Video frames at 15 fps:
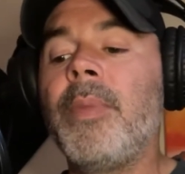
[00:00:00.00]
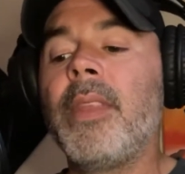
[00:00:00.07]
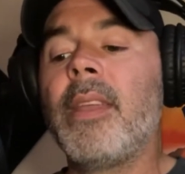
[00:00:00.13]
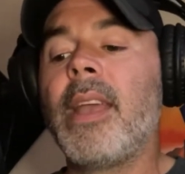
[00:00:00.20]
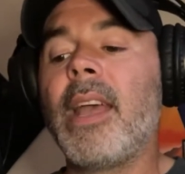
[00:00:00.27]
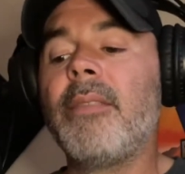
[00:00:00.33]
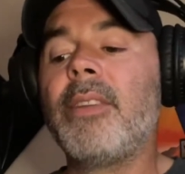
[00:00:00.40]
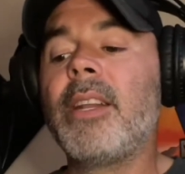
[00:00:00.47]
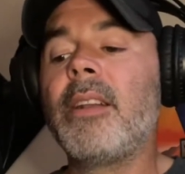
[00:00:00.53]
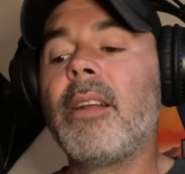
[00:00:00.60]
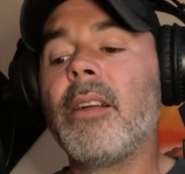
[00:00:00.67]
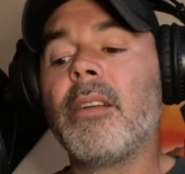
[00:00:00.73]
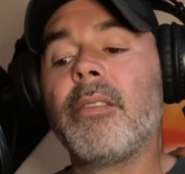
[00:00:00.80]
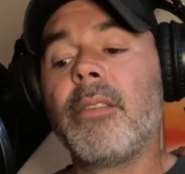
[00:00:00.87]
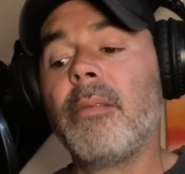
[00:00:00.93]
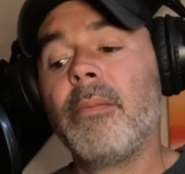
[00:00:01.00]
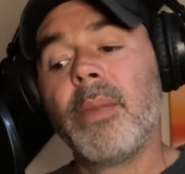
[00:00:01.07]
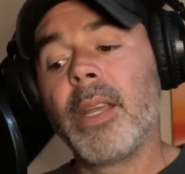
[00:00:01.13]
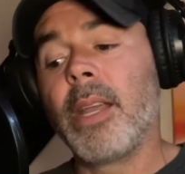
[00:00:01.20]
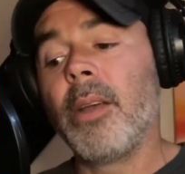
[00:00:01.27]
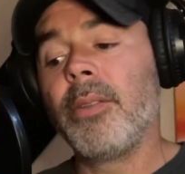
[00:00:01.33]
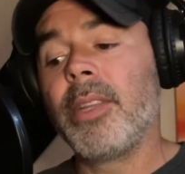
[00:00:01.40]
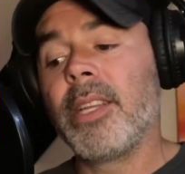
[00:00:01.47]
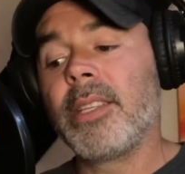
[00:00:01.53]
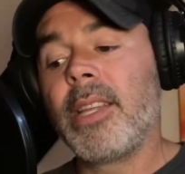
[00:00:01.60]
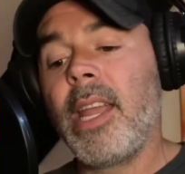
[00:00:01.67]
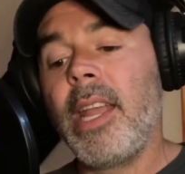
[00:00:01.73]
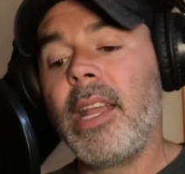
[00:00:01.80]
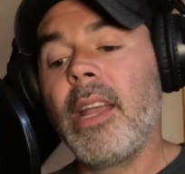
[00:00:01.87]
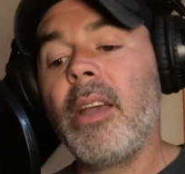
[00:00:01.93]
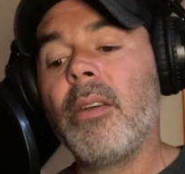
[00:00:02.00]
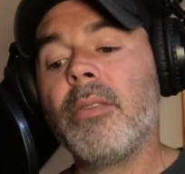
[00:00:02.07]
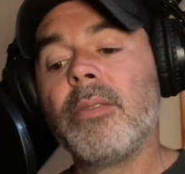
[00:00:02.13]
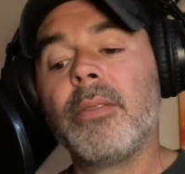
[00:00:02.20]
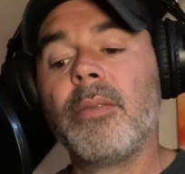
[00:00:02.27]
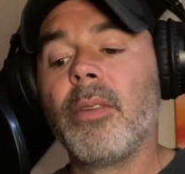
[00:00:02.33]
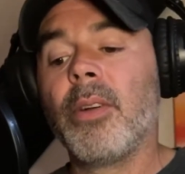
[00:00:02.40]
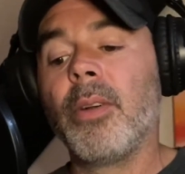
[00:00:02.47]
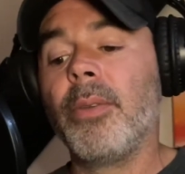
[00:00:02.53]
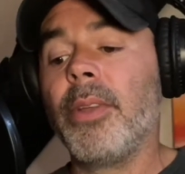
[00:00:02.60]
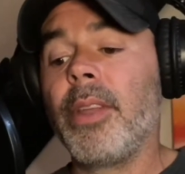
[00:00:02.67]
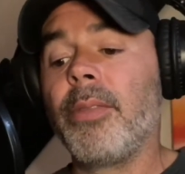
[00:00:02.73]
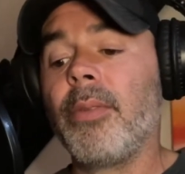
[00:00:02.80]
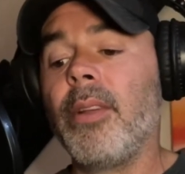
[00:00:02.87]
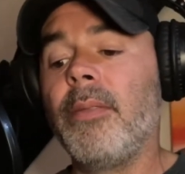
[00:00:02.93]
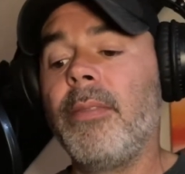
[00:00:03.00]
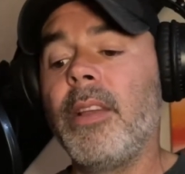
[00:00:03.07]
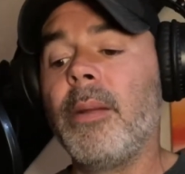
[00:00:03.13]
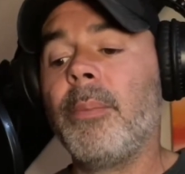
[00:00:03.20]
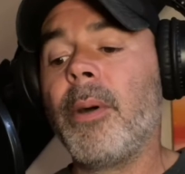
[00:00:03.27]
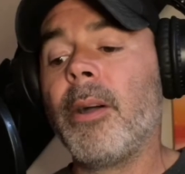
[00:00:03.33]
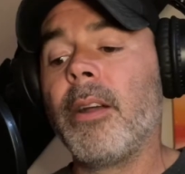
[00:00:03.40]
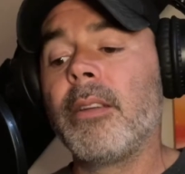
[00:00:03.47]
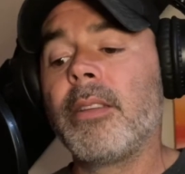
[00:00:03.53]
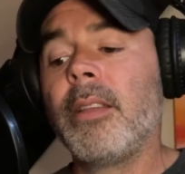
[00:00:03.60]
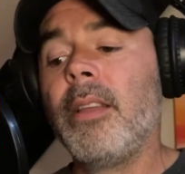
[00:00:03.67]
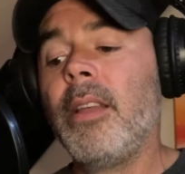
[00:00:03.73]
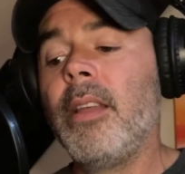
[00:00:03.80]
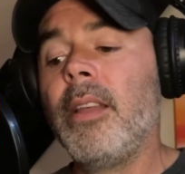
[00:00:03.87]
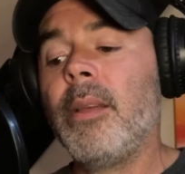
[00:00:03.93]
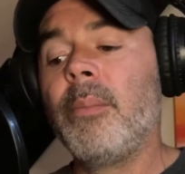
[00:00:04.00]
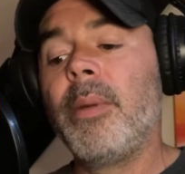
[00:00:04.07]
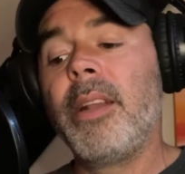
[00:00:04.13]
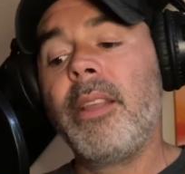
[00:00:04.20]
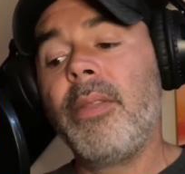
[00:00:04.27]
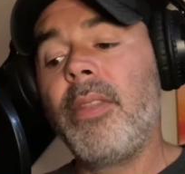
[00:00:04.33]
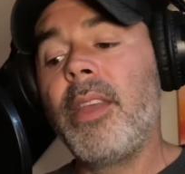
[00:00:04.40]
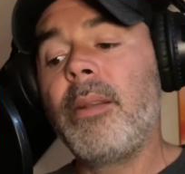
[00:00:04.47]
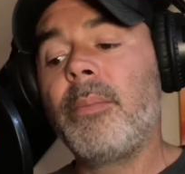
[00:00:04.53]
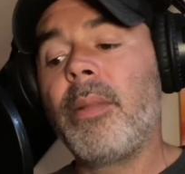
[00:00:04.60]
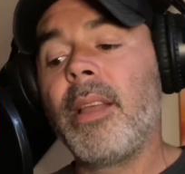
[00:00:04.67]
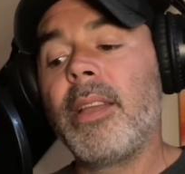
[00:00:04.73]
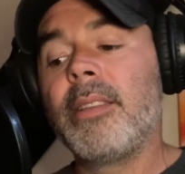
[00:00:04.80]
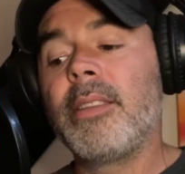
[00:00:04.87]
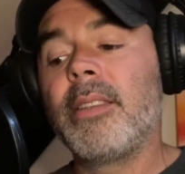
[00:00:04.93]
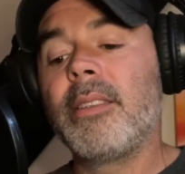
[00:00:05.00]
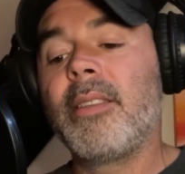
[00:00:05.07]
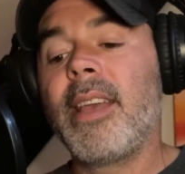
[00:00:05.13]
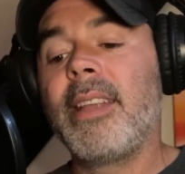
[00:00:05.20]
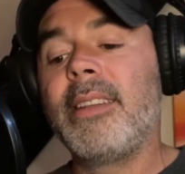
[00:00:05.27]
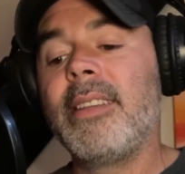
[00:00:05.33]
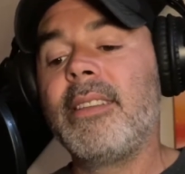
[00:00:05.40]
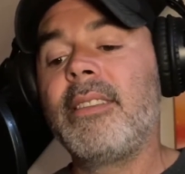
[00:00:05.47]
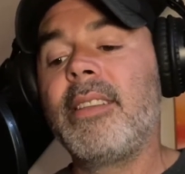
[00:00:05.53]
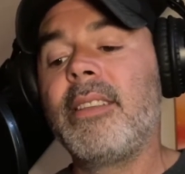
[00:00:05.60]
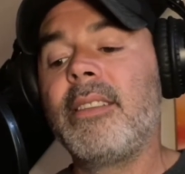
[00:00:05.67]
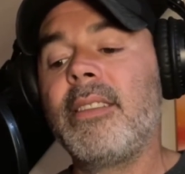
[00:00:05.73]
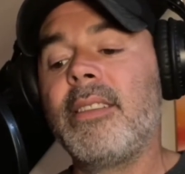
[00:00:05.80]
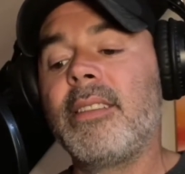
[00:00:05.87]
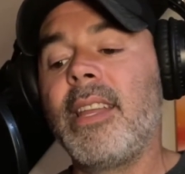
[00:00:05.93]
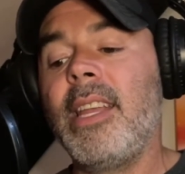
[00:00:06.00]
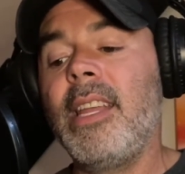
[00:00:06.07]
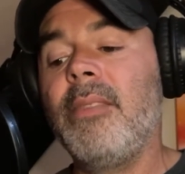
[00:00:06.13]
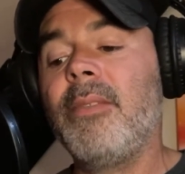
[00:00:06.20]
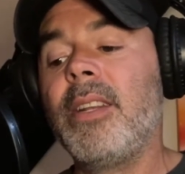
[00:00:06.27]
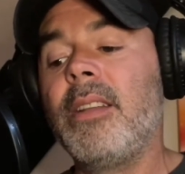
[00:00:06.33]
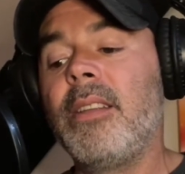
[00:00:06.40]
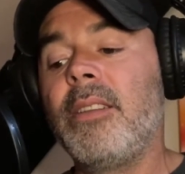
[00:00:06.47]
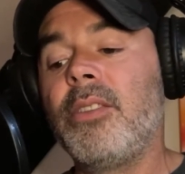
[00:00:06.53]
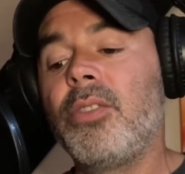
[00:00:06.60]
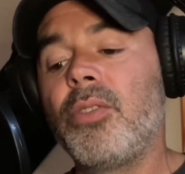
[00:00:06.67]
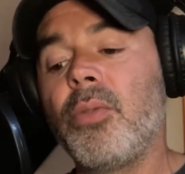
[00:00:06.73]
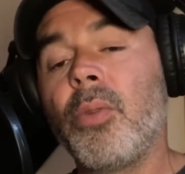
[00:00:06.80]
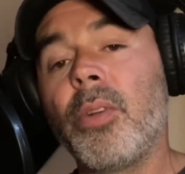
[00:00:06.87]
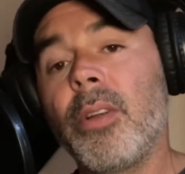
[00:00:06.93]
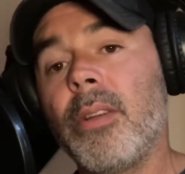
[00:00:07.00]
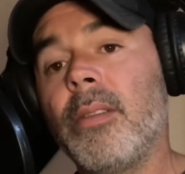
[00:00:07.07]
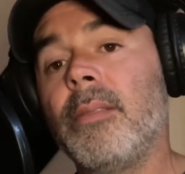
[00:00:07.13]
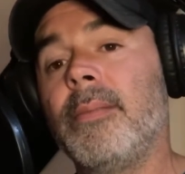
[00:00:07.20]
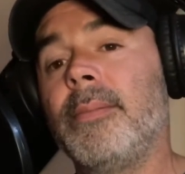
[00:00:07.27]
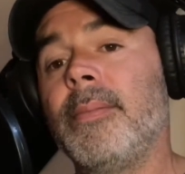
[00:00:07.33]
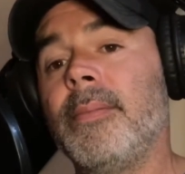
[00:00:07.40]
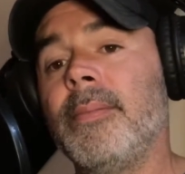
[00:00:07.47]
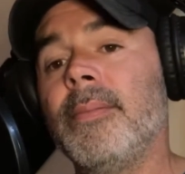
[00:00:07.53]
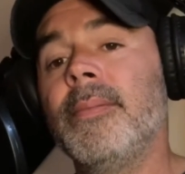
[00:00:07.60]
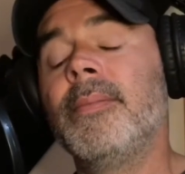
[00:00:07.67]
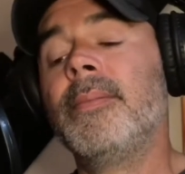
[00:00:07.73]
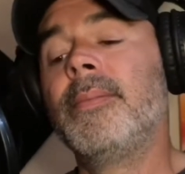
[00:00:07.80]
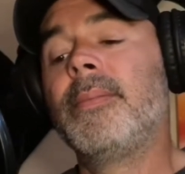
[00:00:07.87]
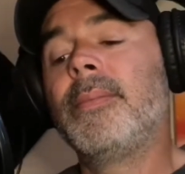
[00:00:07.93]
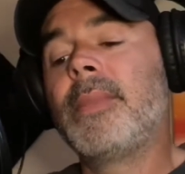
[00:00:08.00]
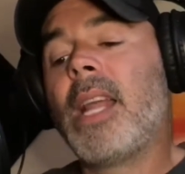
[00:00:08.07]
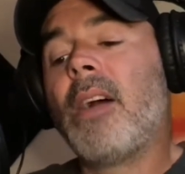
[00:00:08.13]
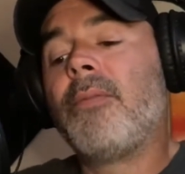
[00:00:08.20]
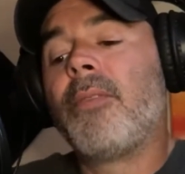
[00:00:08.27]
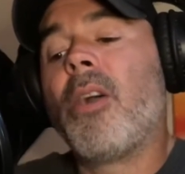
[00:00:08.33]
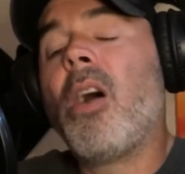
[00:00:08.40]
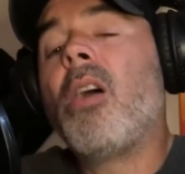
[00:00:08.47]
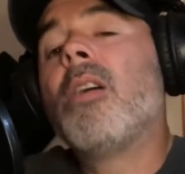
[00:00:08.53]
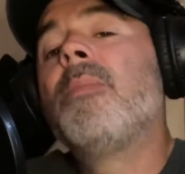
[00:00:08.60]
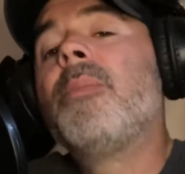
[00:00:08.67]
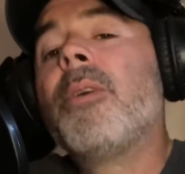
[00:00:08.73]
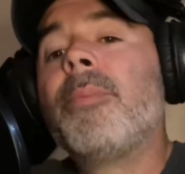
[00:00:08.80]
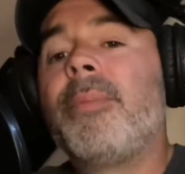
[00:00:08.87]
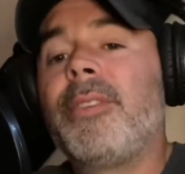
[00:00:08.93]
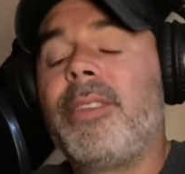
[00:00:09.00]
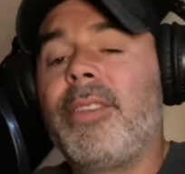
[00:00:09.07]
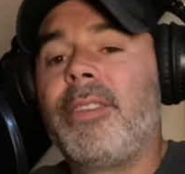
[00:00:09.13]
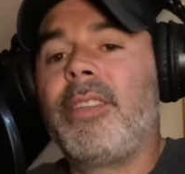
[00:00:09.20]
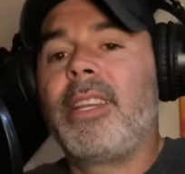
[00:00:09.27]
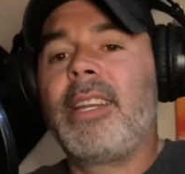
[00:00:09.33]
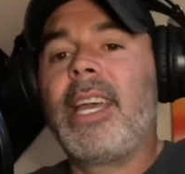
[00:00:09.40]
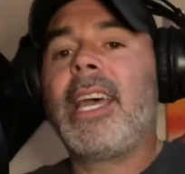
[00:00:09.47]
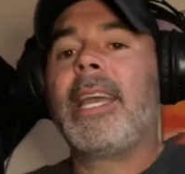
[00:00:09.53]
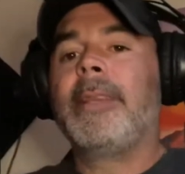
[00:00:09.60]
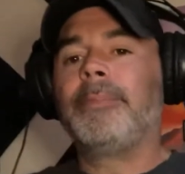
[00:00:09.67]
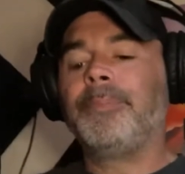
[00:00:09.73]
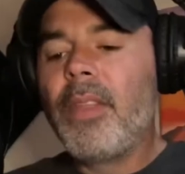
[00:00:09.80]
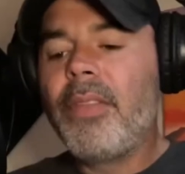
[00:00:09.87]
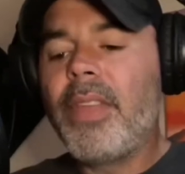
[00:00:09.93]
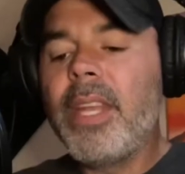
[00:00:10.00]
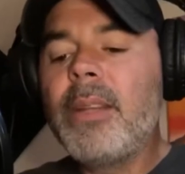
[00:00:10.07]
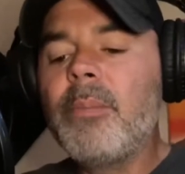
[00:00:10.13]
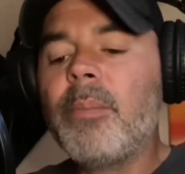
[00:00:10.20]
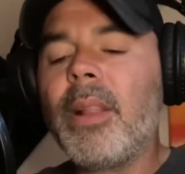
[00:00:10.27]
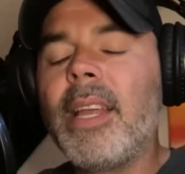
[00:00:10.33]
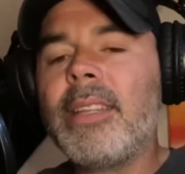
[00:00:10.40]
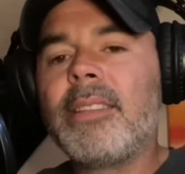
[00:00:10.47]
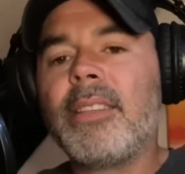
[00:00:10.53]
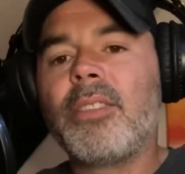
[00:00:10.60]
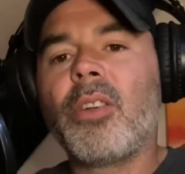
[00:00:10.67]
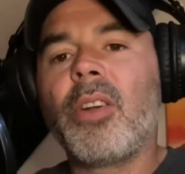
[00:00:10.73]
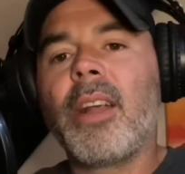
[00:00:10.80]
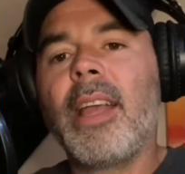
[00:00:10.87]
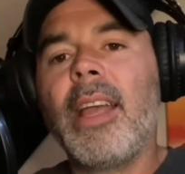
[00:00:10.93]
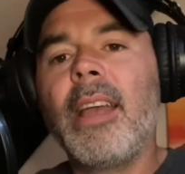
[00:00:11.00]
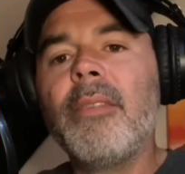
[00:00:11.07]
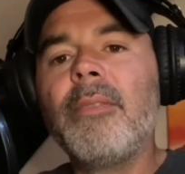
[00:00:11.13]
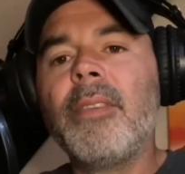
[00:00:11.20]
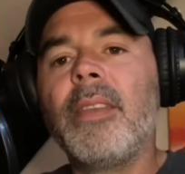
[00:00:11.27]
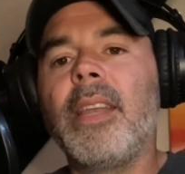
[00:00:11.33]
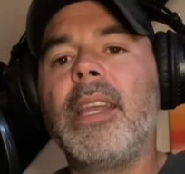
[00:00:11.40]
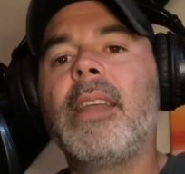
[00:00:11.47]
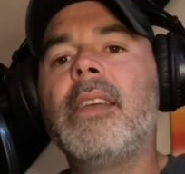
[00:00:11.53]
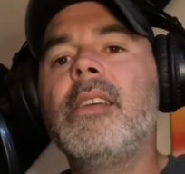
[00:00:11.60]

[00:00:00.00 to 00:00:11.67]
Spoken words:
Heaven and earth, the Celtic saying goes, are only 3 feet apart, but in thin places that distance is even shorter. Now, for our purposes tonight, thin places are heavily